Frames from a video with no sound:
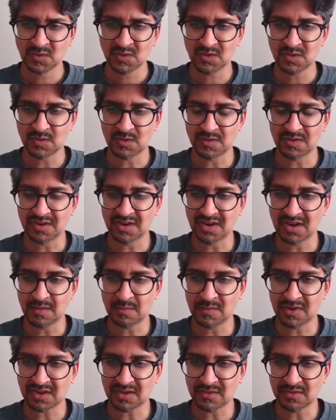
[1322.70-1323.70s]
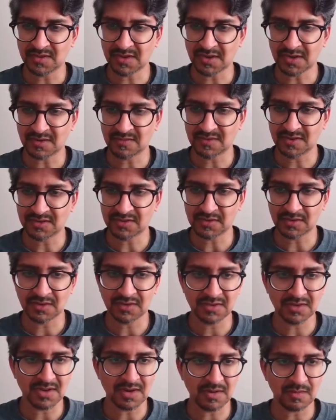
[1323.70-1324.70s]
The only name I can think of that
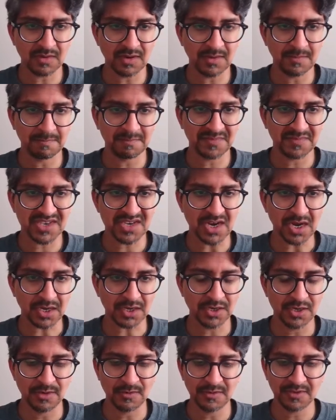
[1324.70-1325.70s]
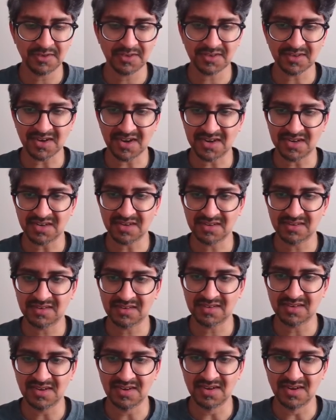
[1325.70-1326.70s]
starts that way. Tech news site,
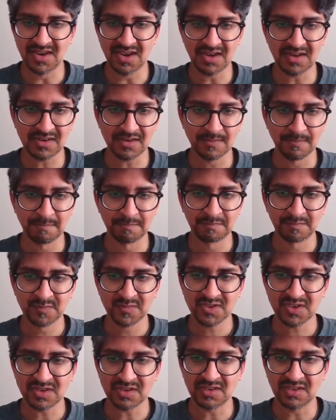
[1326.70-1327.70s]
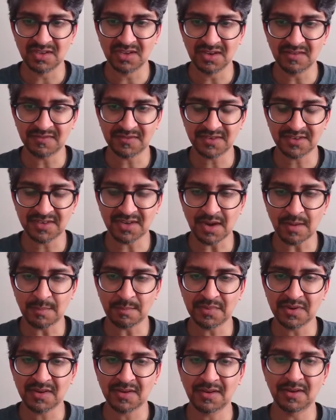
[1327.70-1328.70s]
CNET. Lifts
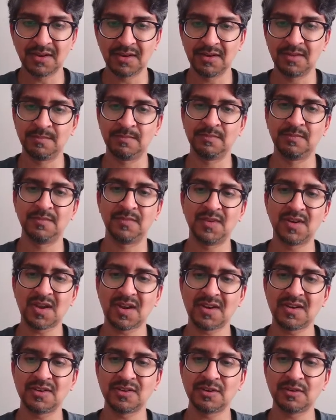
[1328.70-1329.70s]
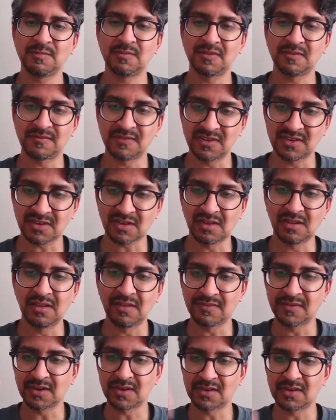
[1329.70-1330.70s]
up, not in terms of physically
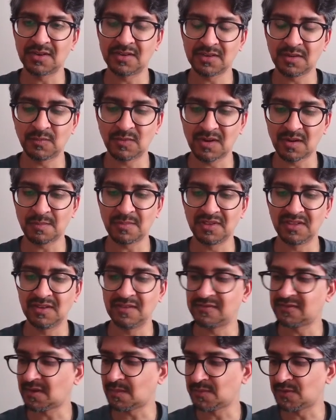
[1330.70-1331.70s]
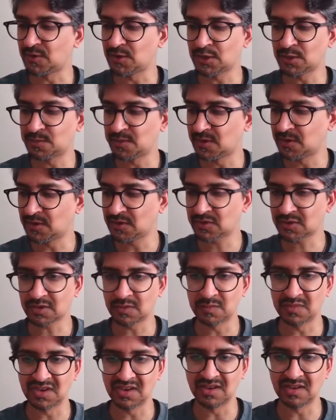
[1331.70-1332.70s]
lifting someone up, but lifts up their spirits.
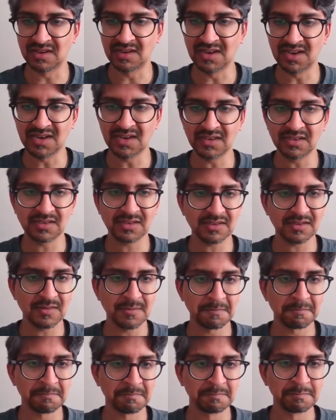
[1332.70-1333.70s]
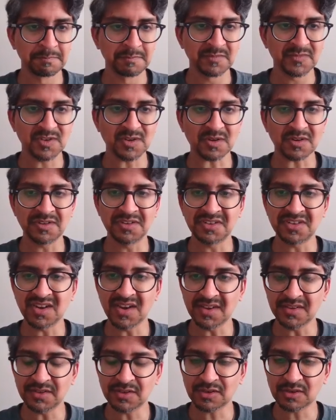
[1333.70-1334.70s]
Could be elates. To
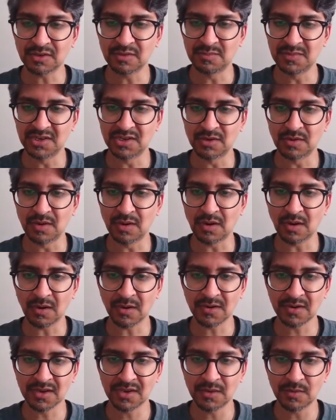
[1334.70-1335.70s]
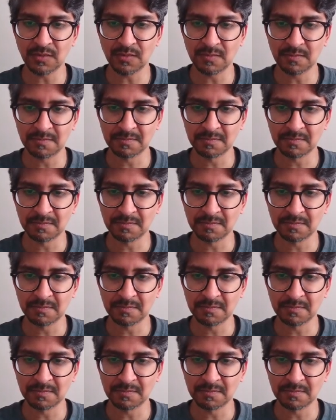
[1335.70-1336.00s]
contest could be to argue.